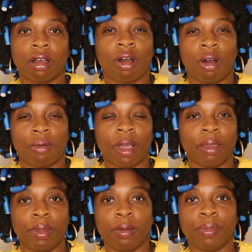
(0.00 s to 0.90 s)
all
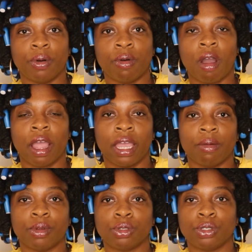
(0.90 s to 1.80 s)
white people are
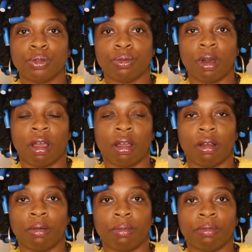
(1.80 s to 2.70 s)
able
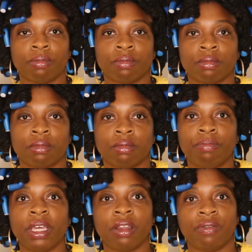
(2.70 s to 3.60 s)
to
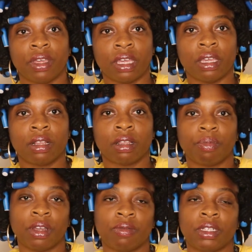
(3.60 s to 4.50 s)
benefit the
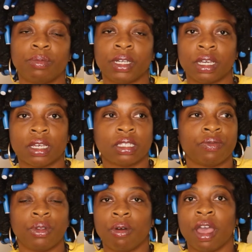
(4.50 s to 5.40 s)
privilege, because
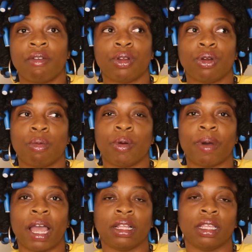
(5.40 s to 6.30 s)
if you don't have a normal
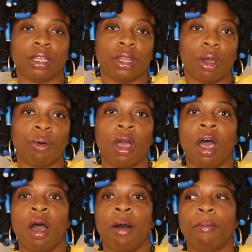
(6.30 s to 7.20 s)
body, then no.
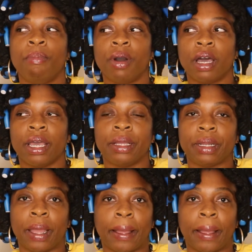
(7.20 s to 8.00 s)
But